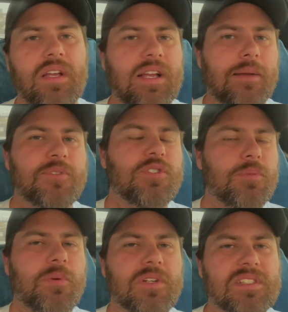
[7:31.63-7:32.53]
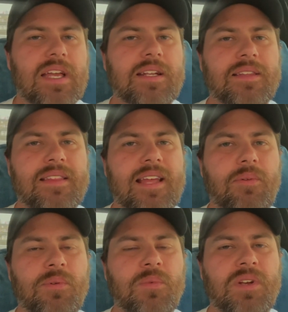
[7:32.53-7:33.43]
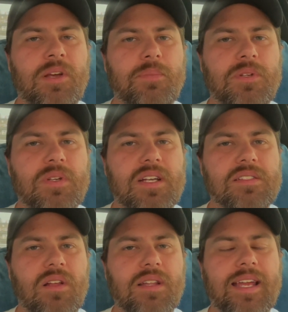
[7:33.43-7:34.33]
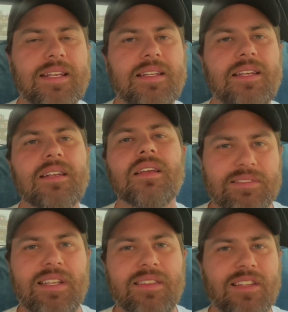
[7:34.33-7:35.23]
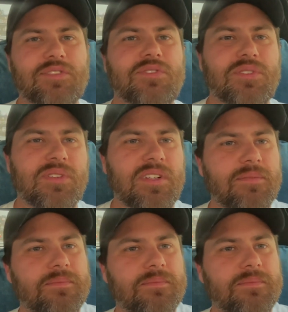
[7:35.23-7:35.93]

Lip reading: I'm super excited that one went up, and you guys all liked it. Yeah, thanks for tuning in.